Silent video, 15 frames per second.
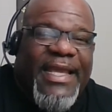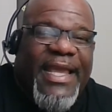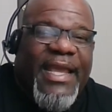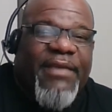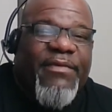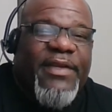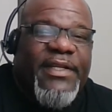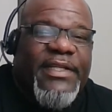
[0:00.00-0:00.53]

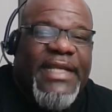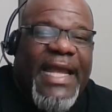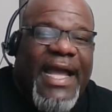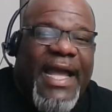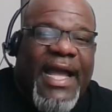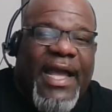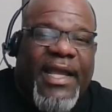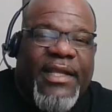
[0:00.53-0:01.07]
Every
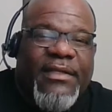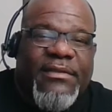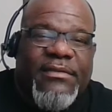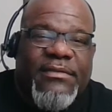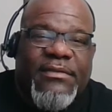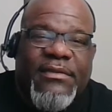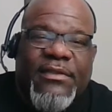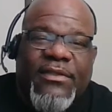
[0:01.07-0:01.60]
guy
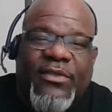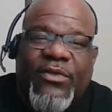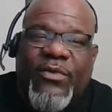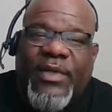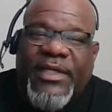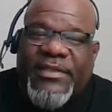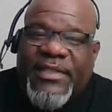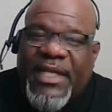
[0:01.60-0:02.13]
who
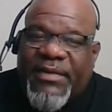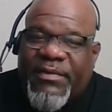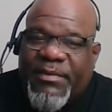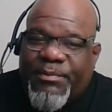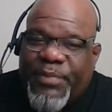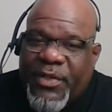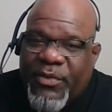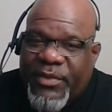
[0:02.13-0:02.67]
has ever
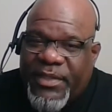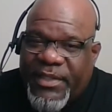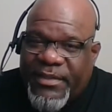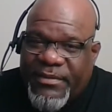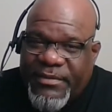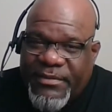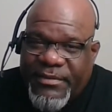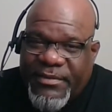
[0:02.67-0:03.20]
pooted
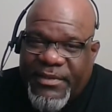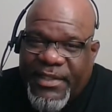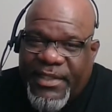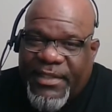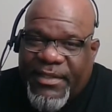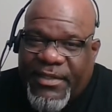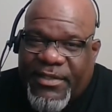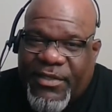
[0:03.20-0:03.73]

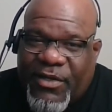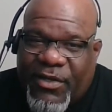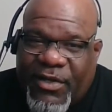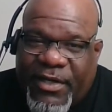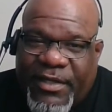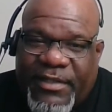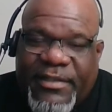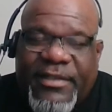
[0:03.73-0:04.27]
in a
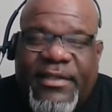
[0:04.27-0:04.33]
car